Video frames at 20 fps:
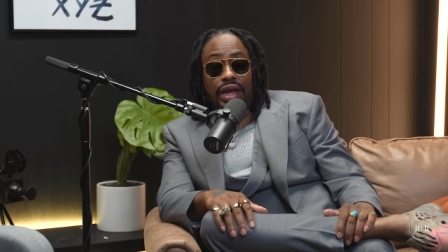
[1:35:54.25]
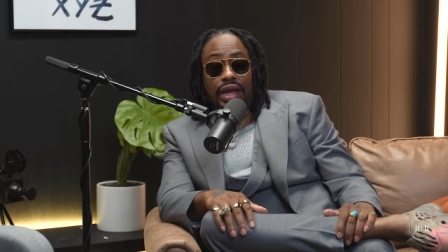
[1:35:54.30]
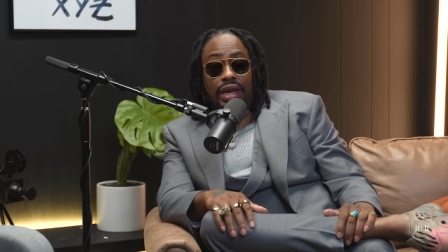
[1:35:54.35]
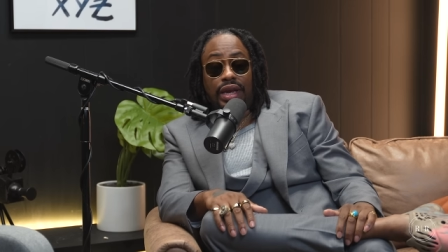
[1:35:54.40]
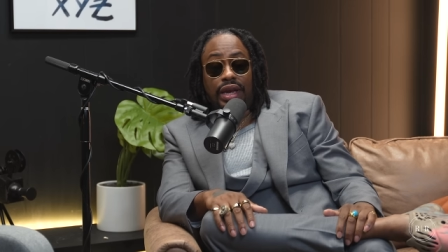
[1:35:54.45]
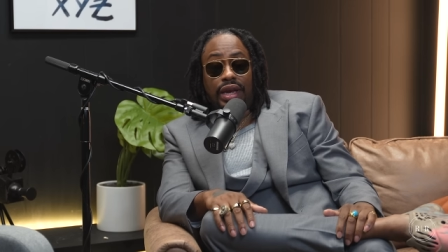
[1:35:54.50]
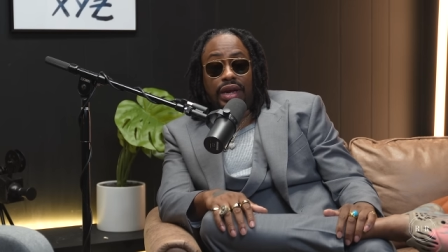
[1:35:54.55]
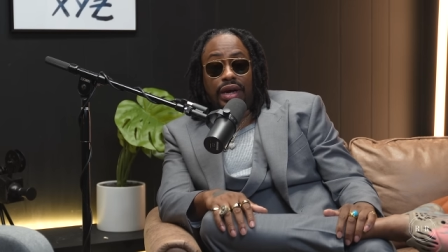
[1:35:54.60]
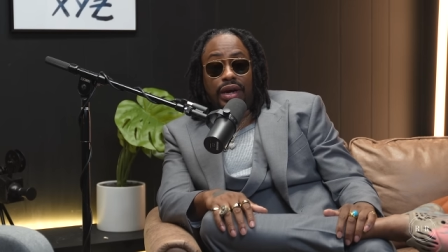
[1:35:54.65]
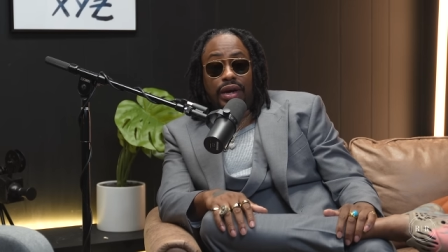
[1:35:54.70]
And
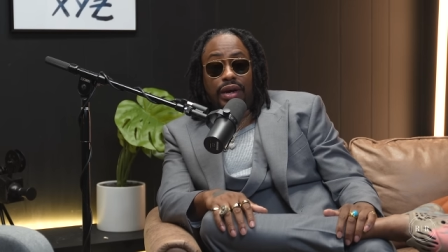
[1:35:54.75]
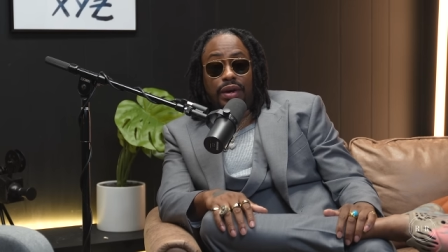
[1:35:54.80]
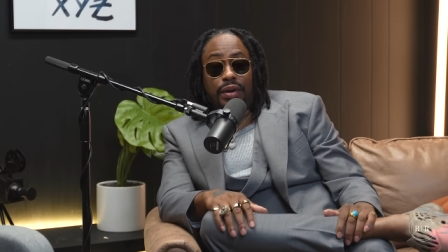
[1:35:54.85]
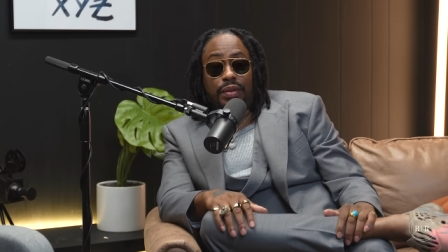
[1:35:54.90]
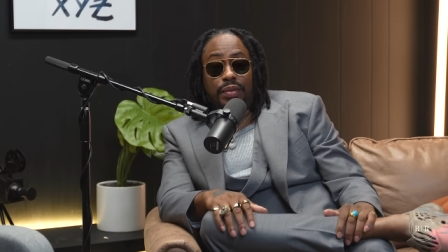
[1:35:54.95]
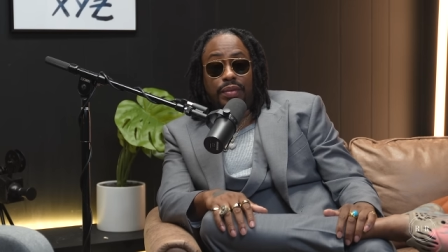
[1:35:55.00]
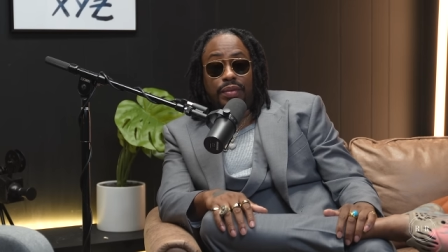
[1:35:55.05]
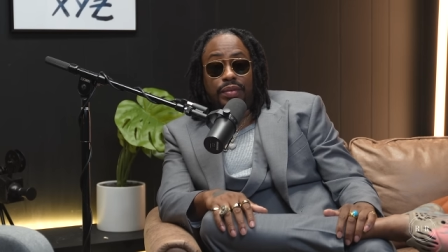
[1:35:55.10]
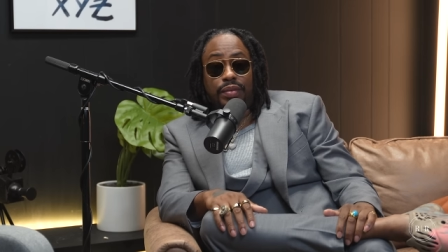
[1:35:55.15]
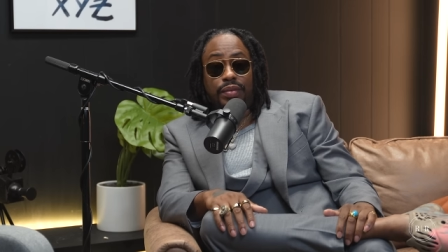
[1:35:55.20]

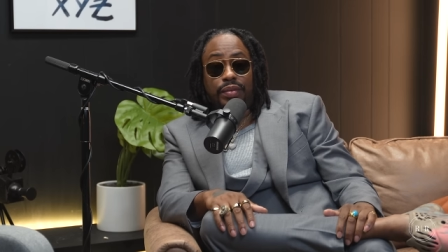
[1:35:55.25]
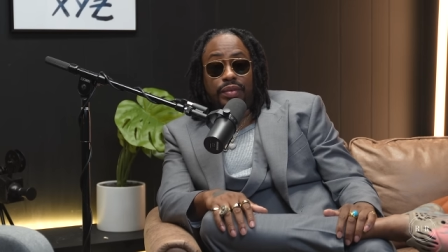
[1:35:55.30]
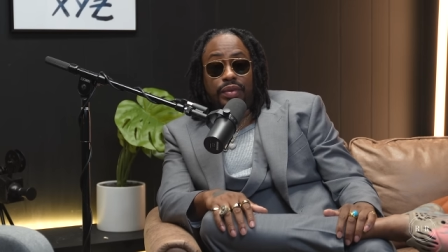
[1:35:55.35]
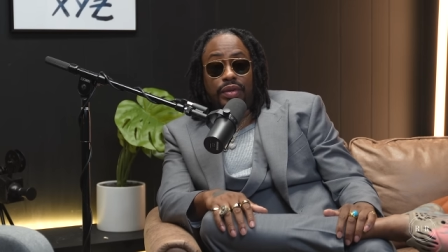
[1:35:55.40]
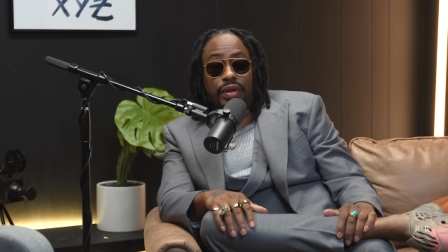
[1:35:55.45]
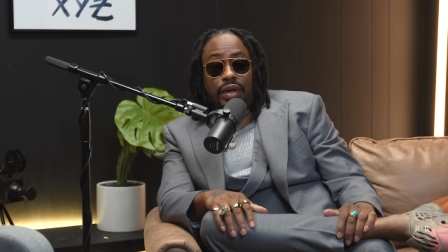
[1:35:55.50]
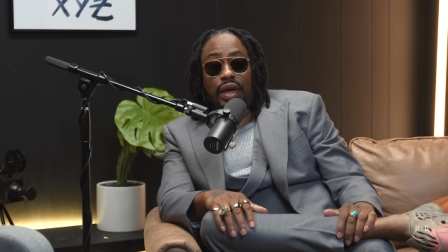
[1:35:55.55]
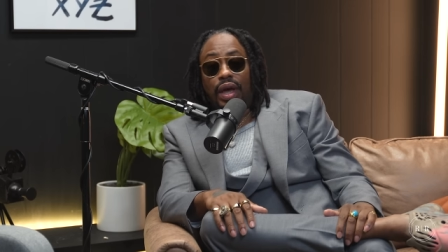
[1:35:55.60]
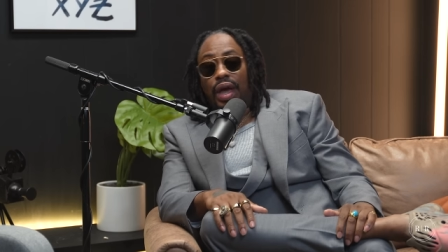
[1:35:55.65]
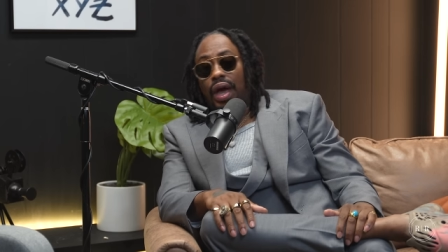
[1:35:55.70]
then,
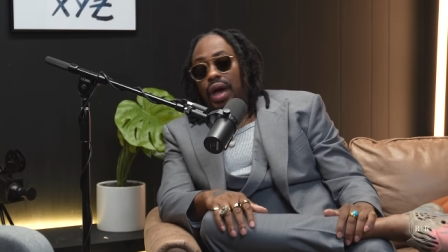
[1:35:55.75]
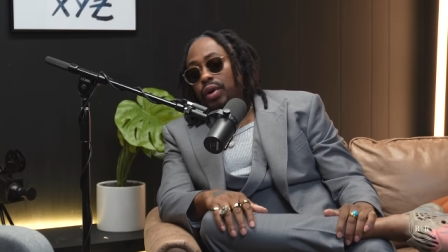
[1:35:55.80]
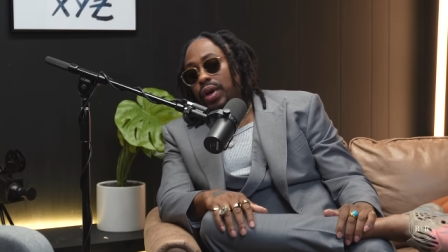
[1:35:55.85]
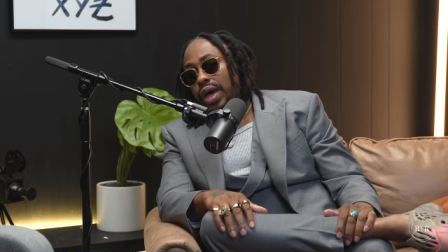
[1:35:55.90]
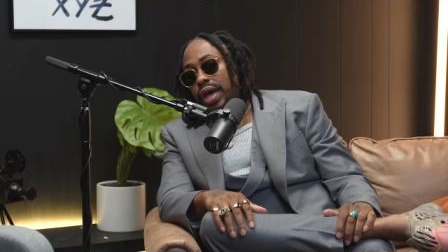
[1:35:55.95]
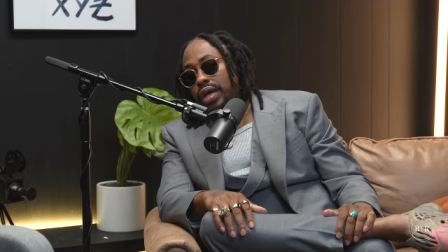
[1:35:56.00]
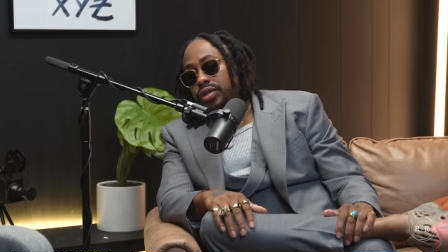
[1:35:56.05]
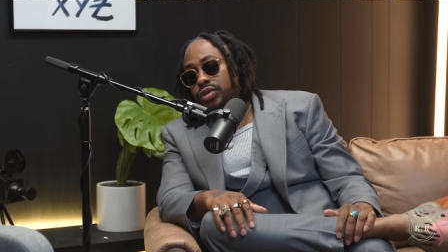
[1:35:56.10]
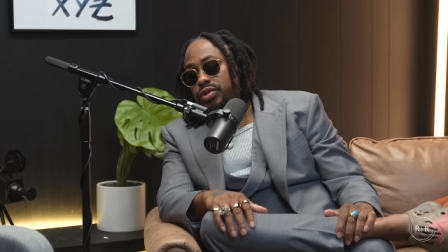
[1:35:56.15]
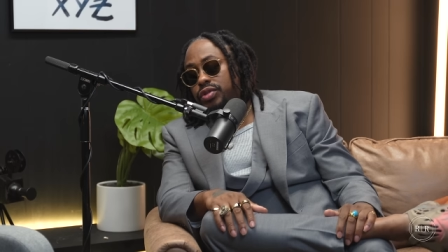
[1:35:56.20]

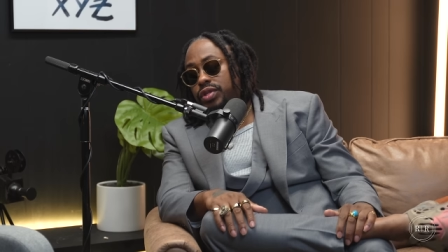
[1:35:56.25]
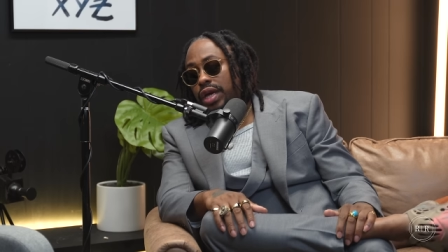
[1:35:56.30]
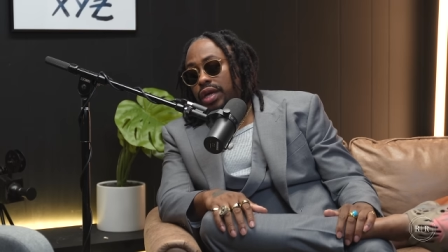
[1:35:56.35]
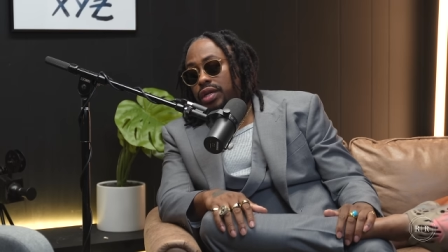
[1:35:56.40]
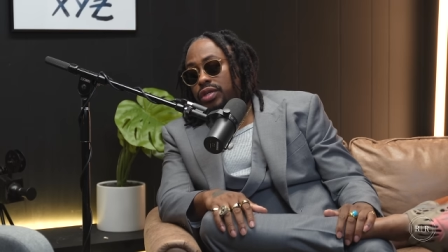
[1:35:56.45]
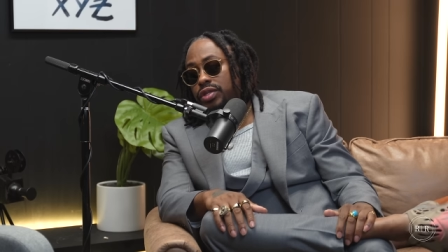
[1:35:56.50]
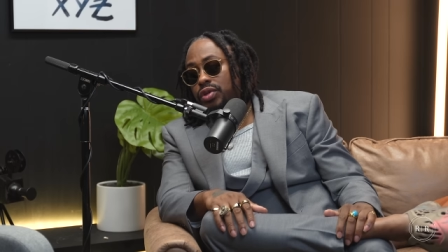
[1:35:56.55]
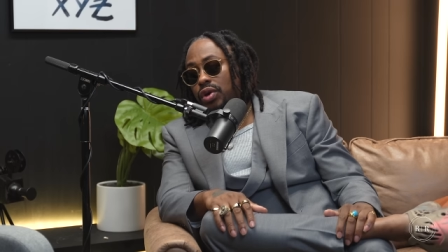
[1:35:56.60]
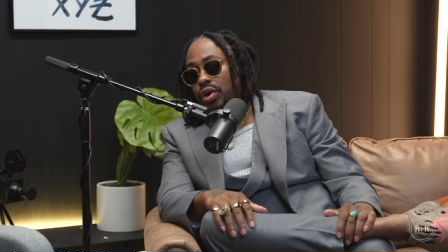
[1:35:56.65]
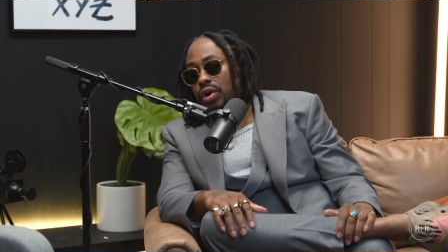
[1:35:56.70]
okay, take a
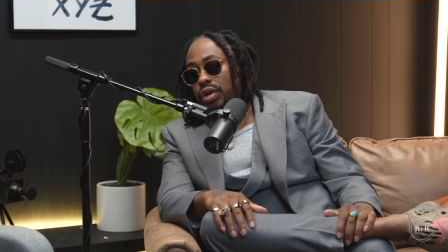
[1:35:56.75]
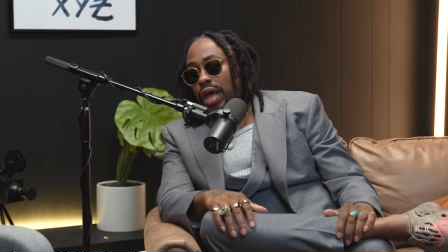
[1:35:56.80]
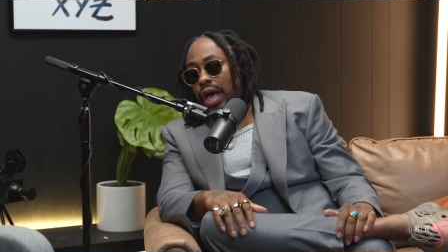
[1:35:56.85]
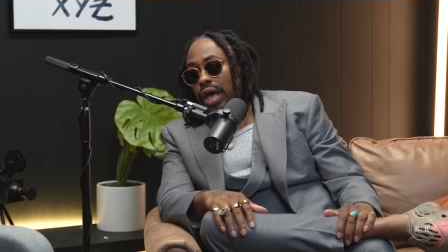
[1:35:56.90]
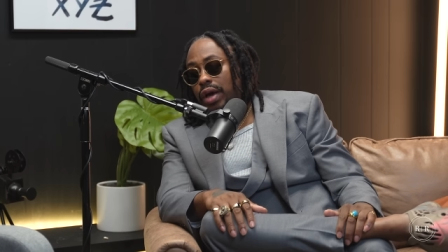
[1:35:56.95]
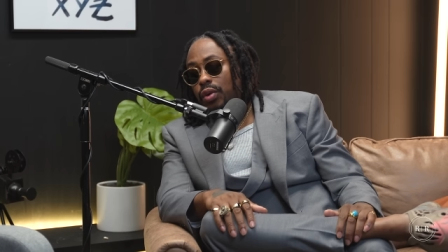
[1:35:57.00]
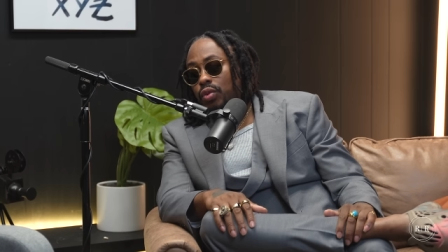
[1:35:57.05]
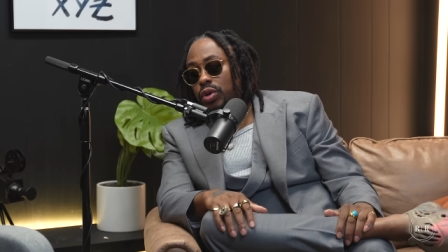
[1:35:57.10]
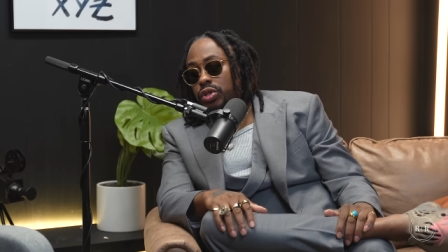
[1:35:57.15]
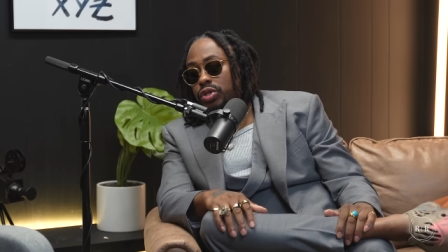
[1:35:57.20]
song
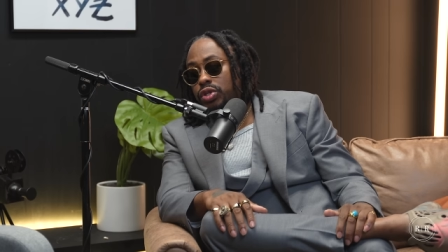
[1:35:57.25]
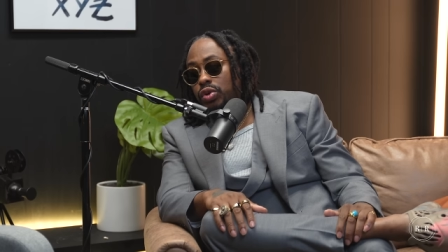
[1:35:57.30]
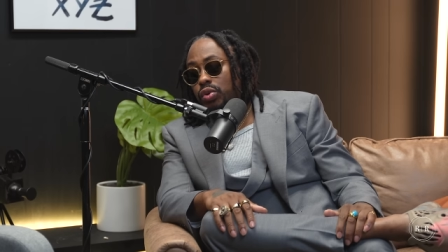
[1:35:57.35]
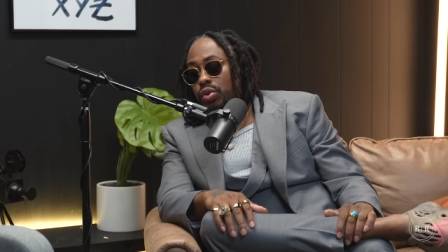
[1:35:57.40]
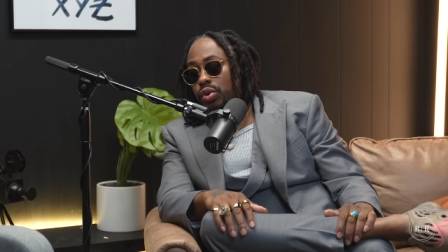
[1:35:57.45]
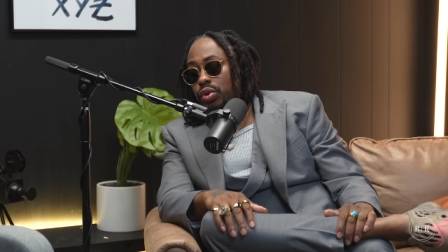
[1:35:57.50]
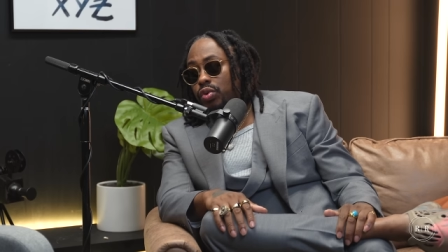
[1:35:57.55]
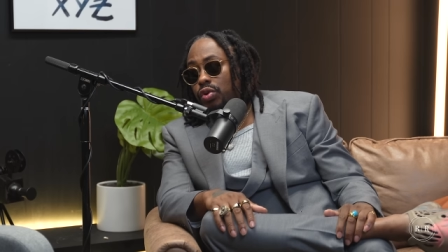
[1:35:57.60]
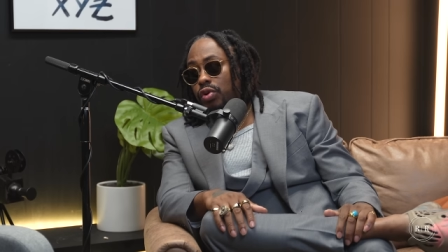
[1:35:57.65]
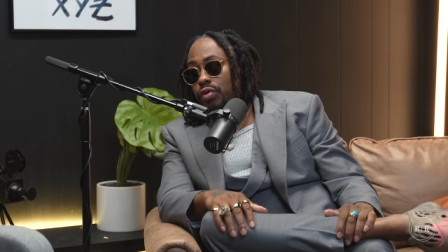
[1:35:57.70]
like "What's
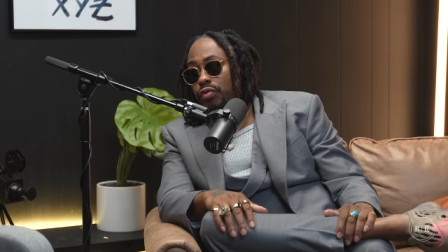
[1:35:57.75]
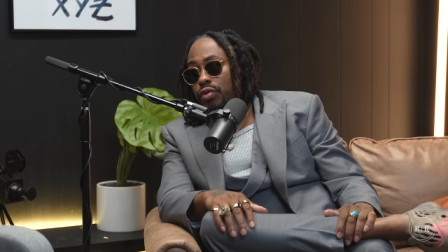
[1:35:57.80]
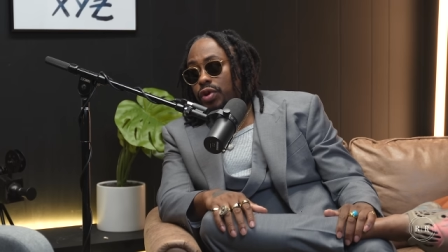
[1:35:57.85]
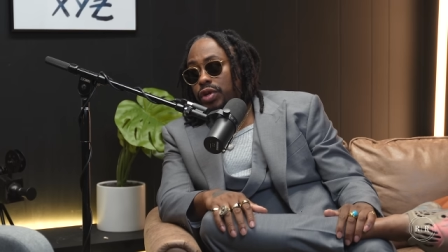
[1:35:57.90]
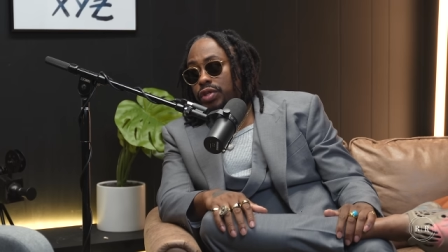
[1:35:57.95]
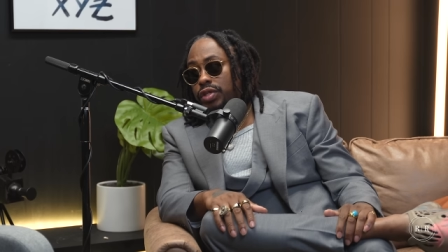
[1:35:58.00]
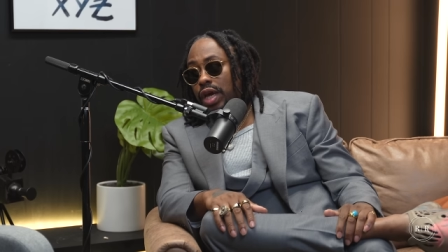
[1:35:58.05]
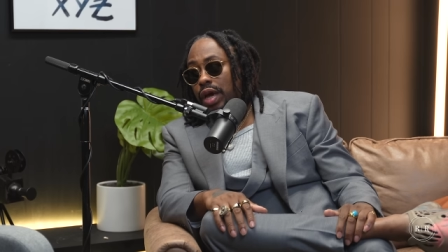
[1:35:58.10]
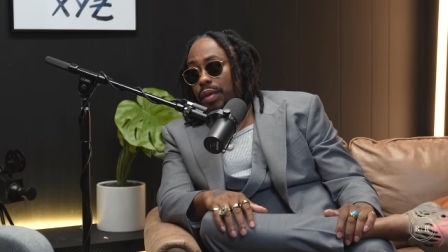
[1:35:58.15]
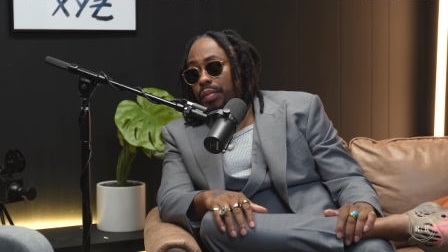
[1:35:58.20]
Going On," for
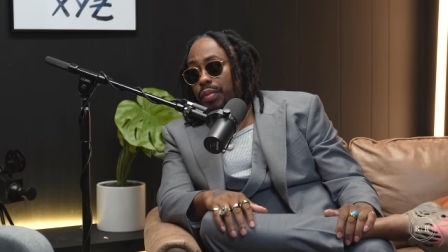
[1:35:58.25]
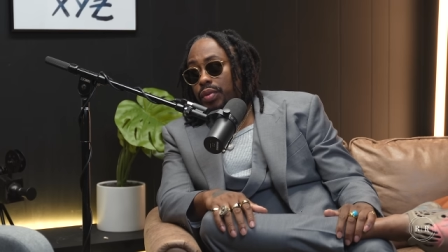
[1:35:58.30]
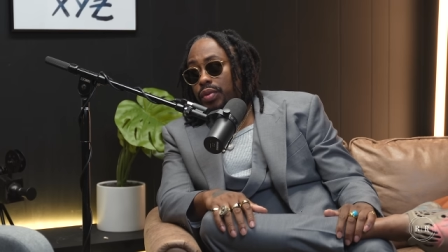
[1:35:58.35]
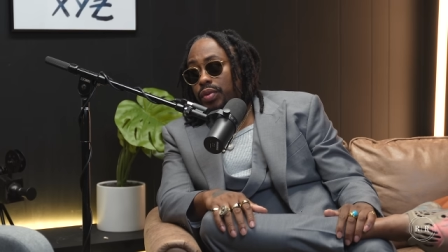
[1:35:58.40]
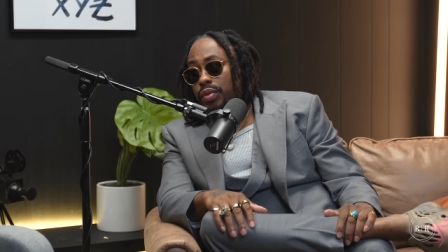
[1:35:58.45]
example.